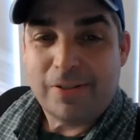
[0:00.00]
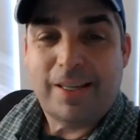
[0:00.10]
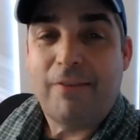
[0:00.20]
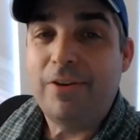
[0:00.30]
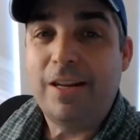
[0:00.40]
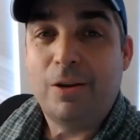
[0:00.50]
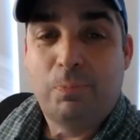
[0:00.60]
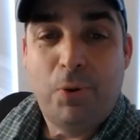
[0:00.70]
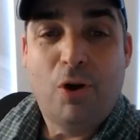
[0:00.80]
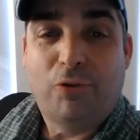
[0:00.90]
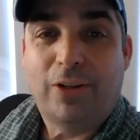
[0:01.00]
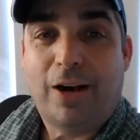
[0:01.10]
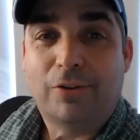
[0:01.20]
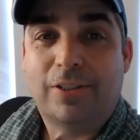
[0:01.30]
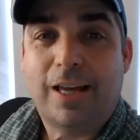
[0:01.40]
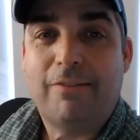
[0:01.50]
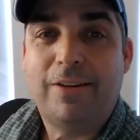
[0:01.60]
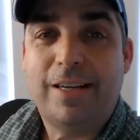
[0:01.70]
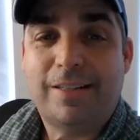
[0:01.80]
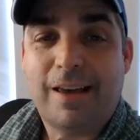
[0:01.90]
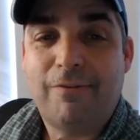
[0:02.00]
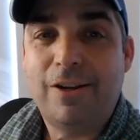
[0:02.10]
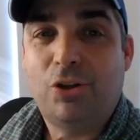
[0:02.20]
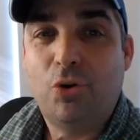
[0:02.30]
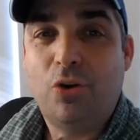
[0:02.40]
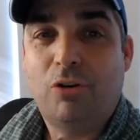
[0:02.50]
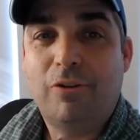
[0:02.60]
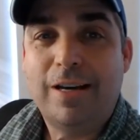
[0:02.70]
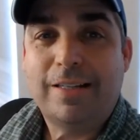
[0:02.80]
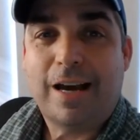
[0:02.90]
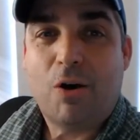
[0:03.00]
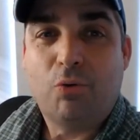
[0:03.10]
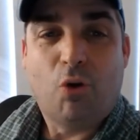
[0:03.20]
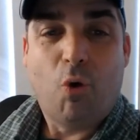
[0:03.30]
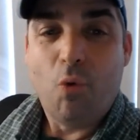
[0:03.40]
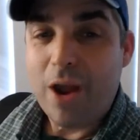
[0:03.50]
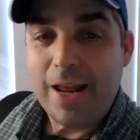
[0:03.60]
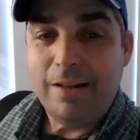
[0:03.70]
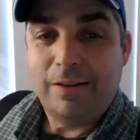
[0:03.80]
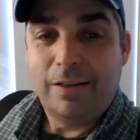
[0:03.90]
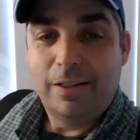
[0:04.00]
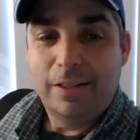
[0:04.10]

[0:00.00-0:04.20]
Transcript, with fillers: It's 70. It's beautiful out. 70, 72 degrees out. No wind.